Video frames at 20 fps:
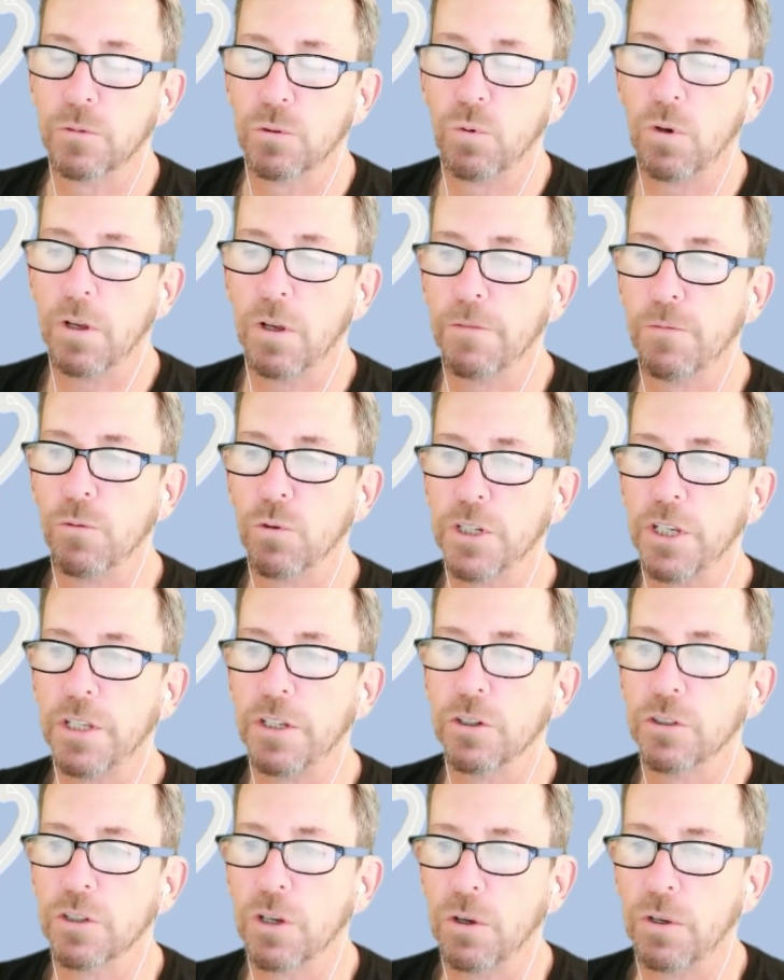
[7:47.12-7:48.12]
12, 14
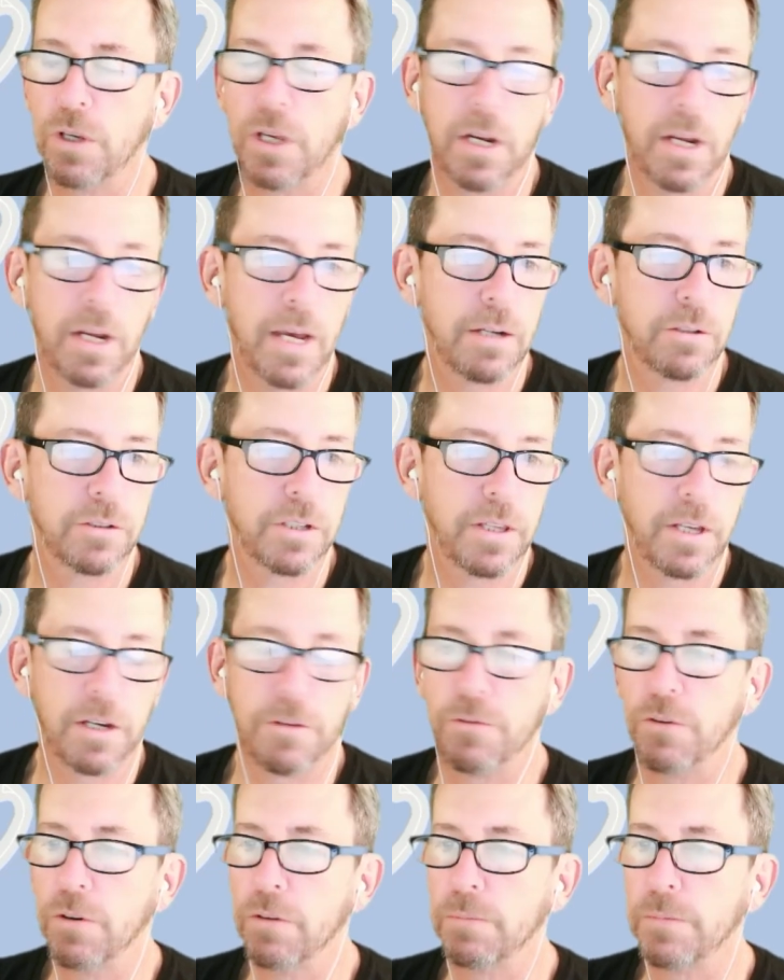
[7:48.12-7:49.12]
years ago, you get a house in
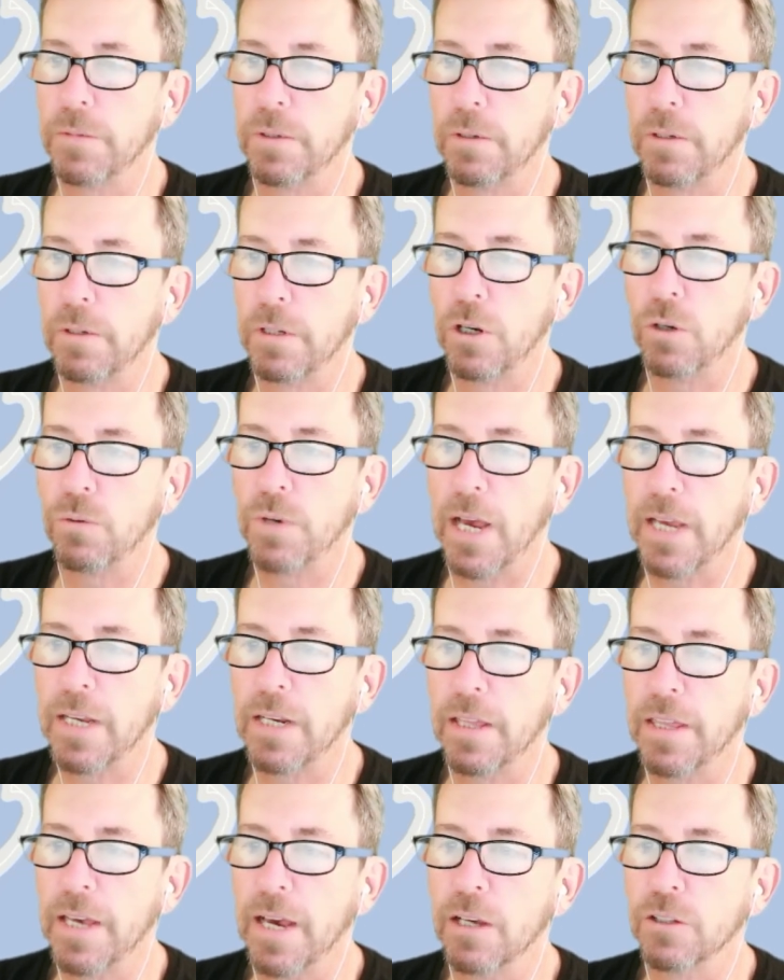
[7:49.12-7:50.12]
there for
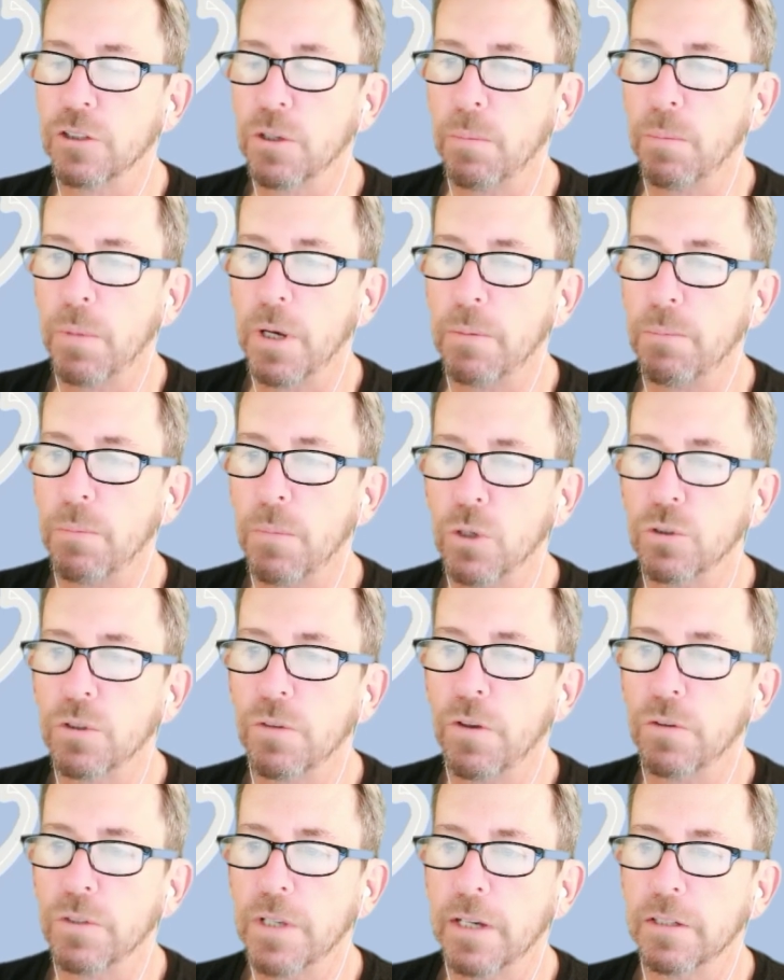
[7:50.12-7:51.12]
90,000, but most
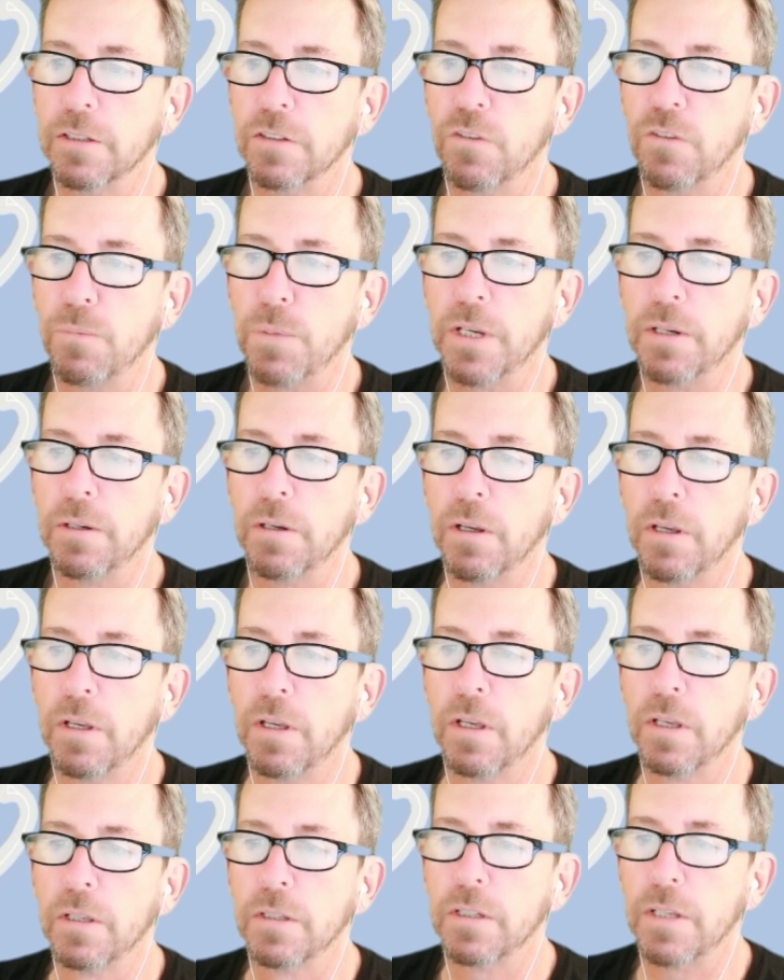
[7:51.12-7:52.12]
of those houses have been
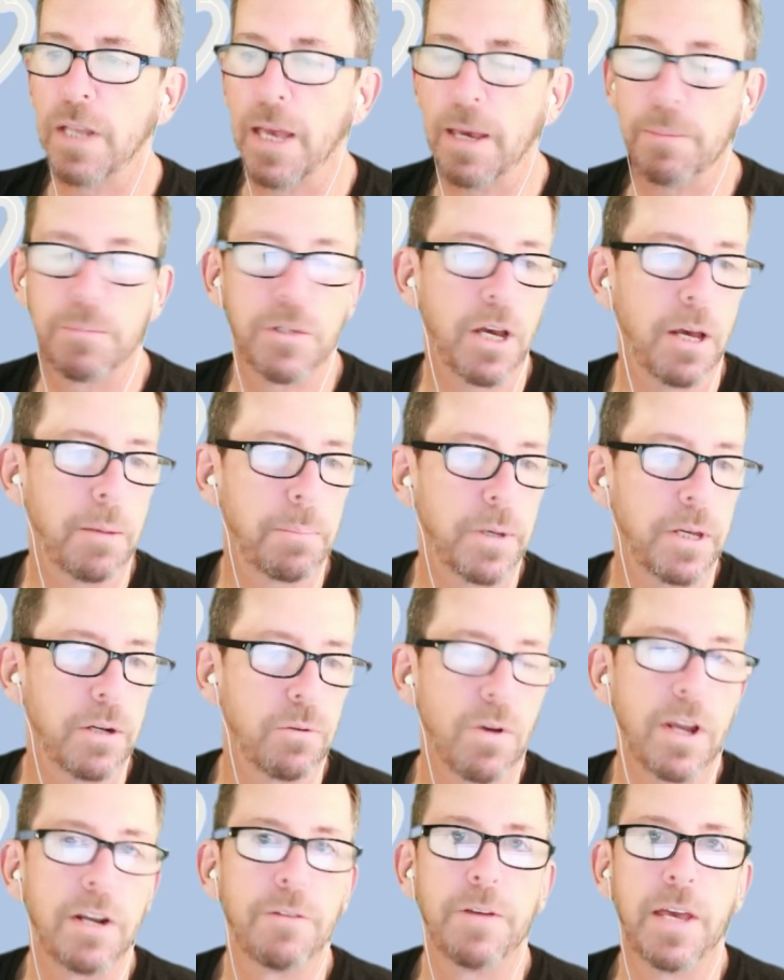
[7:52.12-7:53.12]
snapped up
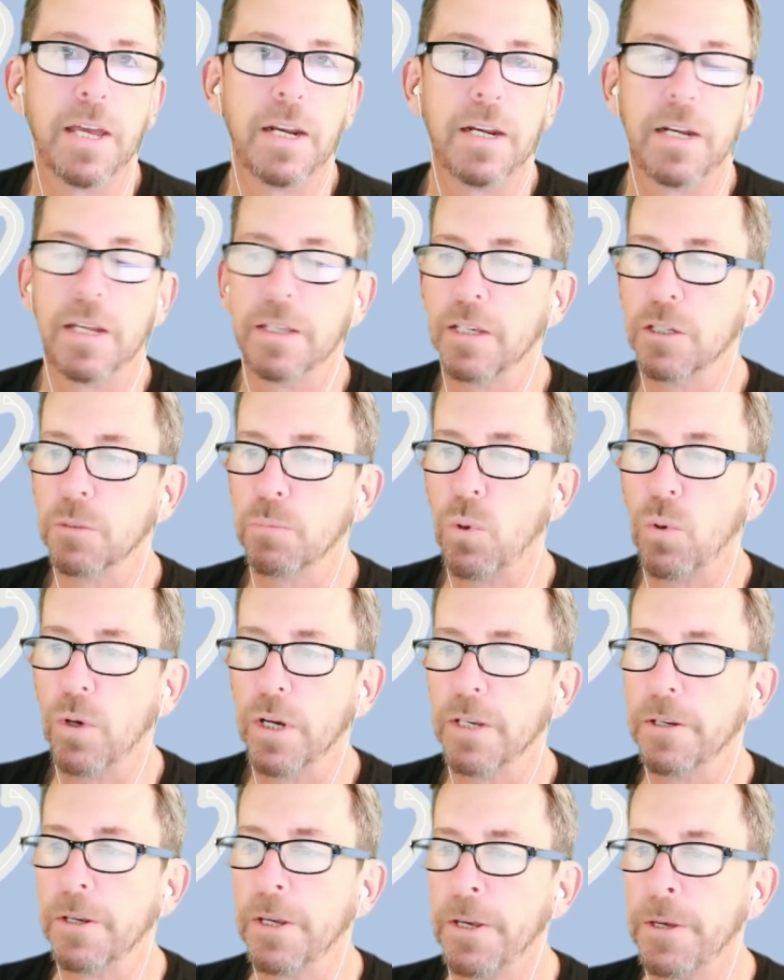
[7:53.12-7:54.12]
and renovated at this
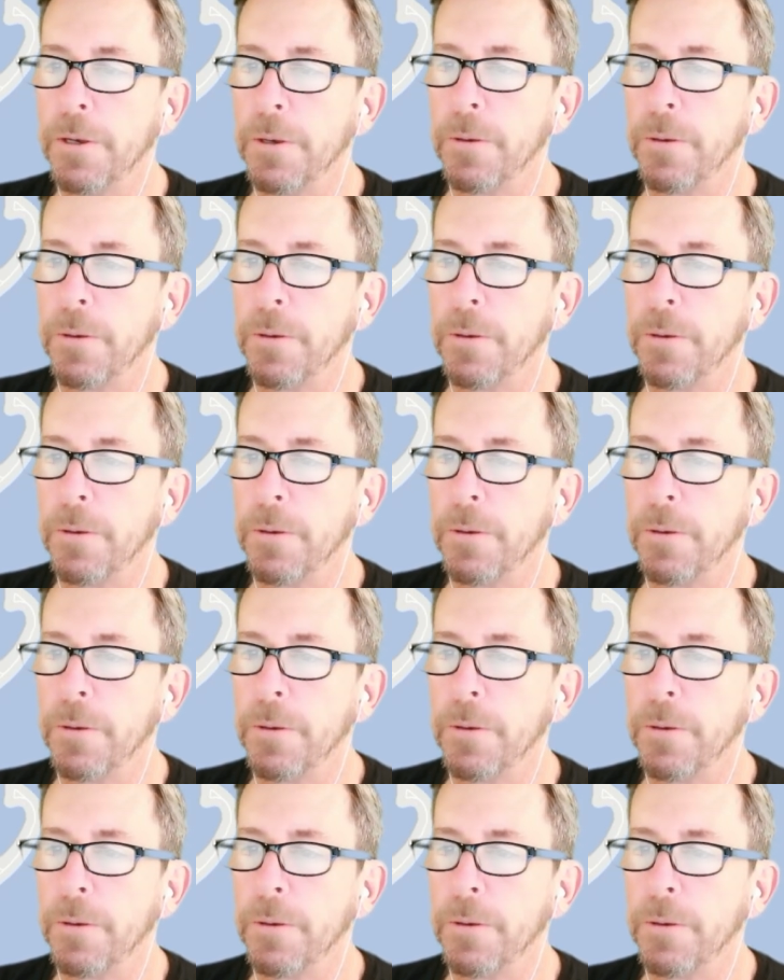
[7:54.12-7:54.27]
point.